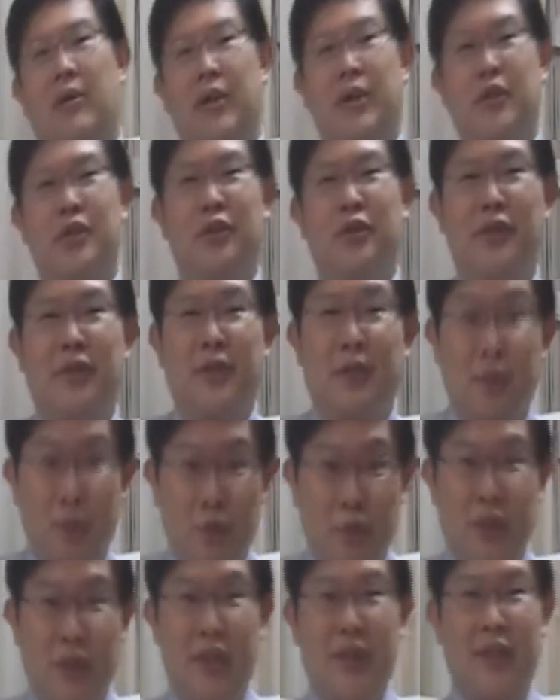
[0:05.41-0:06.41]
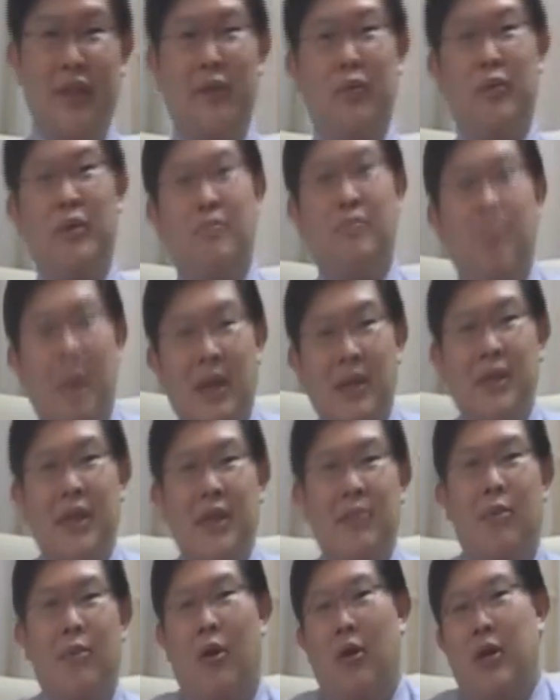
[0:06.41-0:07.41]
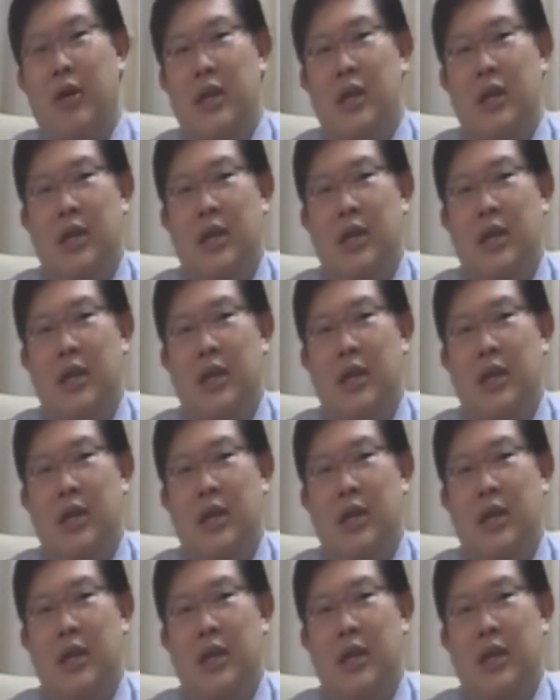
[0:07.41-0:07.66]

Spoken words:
injuries associated with basketball.